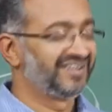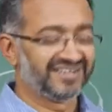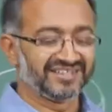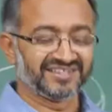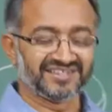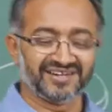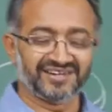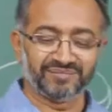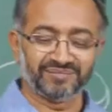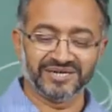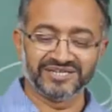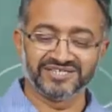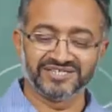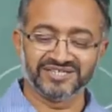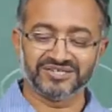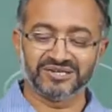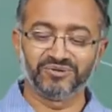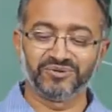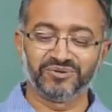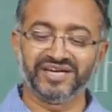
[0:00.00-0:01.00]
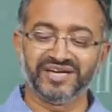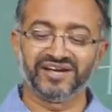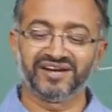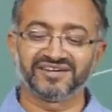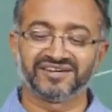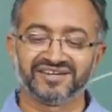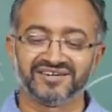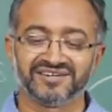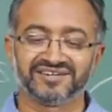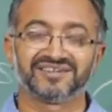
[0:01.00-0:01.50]
that by just looking at
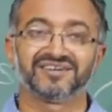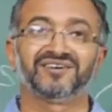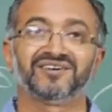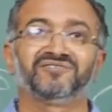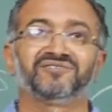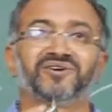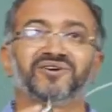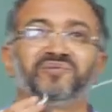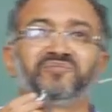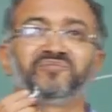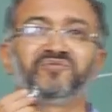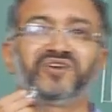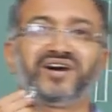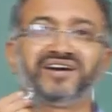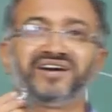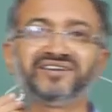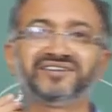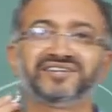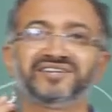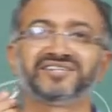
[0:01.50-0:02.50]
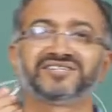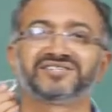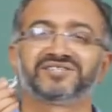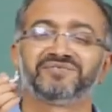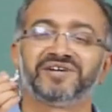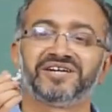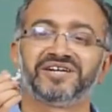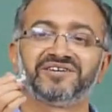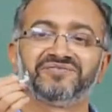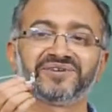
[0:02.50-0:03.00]
it from far, it's
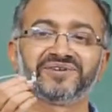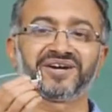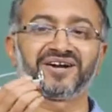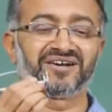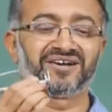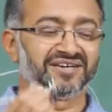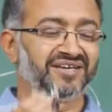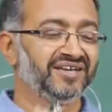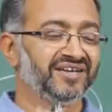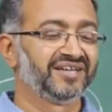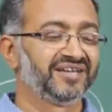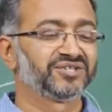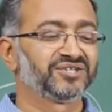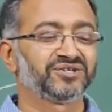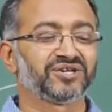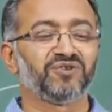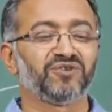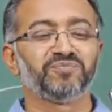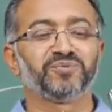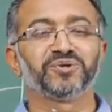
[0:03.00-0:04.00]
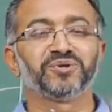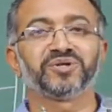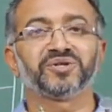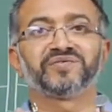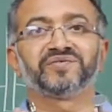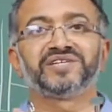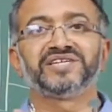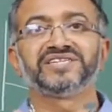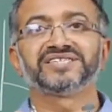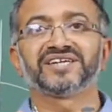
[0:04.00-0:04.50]
very difficult. So now both
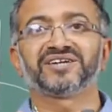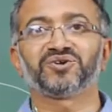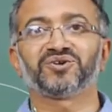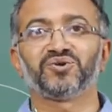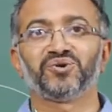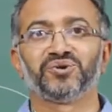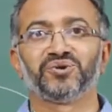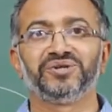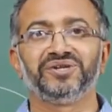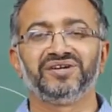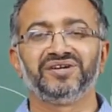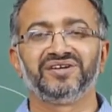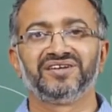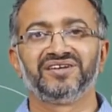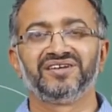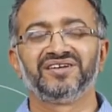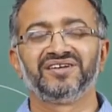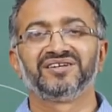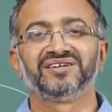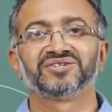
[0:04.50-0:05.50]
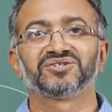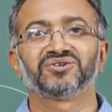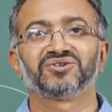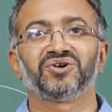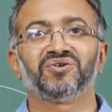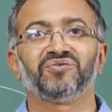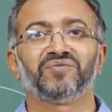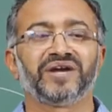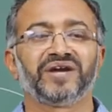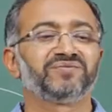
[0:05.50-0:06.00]
of these are cones. So
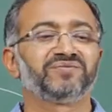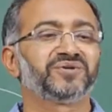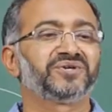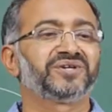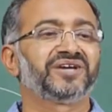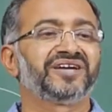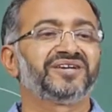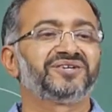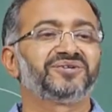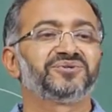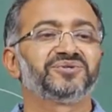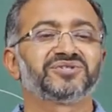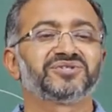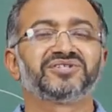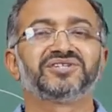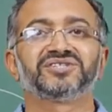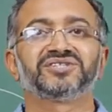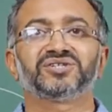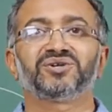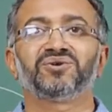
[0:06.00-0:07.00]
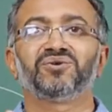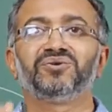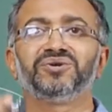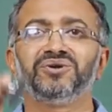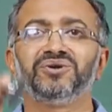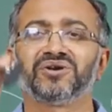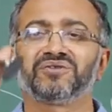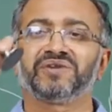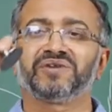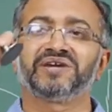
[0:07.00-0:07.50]
now why would I use this cone
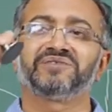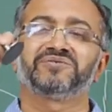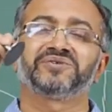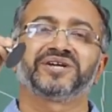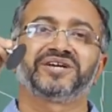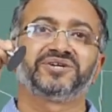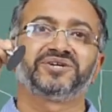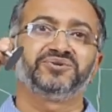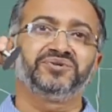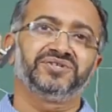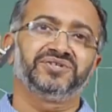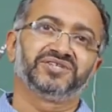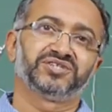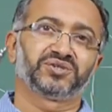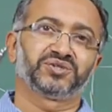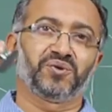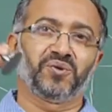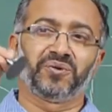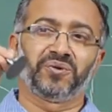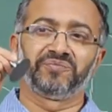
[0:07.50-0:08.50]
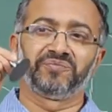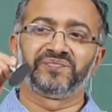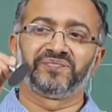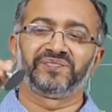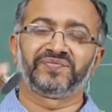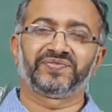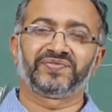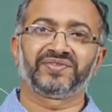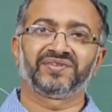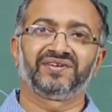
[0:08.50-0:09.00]
or why would I use this cone?
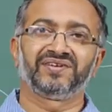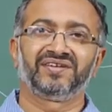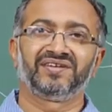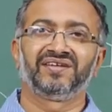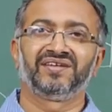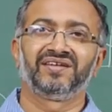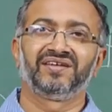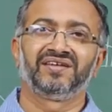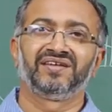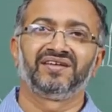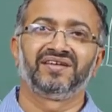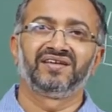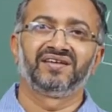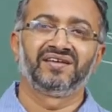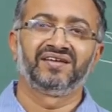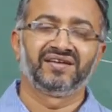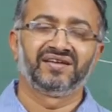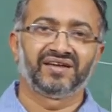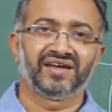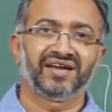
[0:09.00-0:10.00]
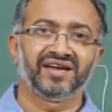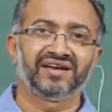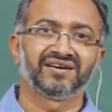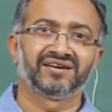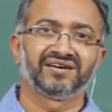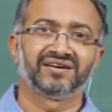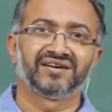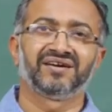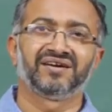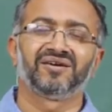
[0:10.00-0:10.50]
And
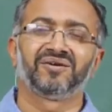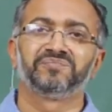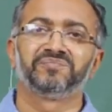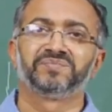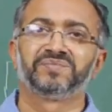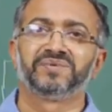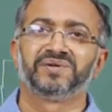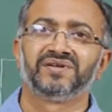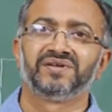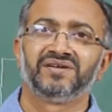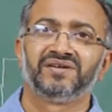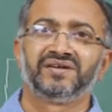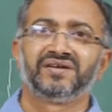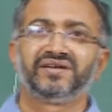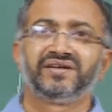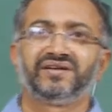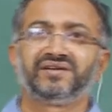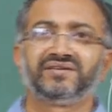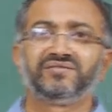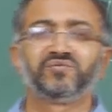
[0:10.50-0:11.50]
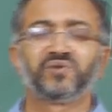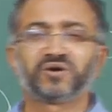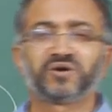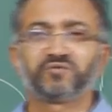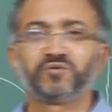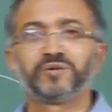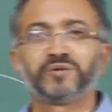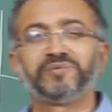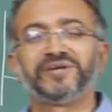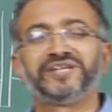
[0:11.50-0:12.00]
what
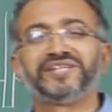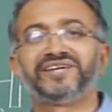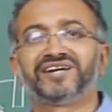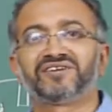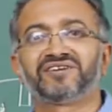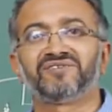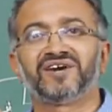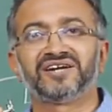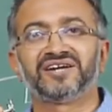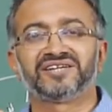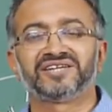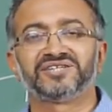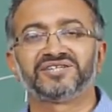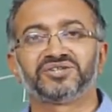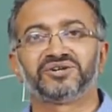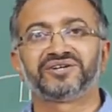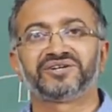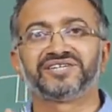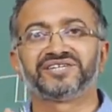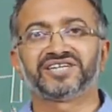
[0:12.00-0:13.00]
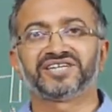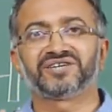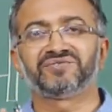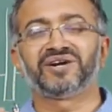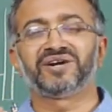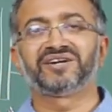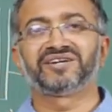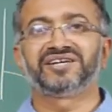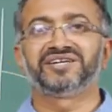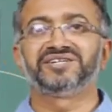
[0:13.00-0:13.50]
would be the advantage or
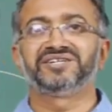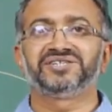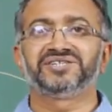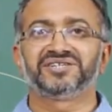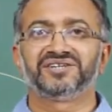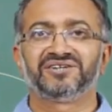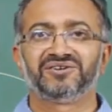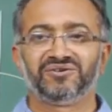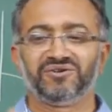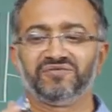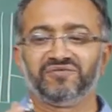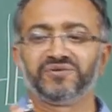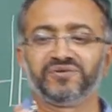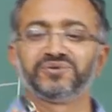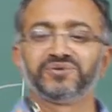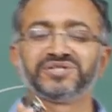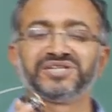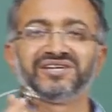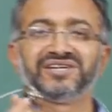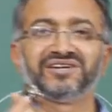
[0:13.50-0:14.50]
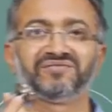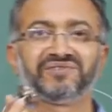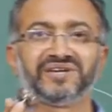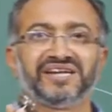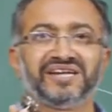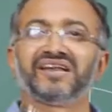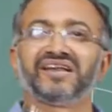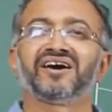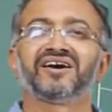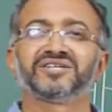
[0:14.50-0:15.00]
disadvantage of using a very
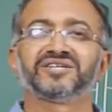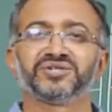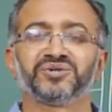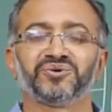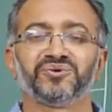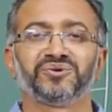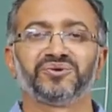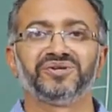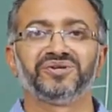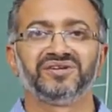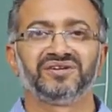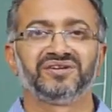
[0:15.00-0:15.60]
large cone?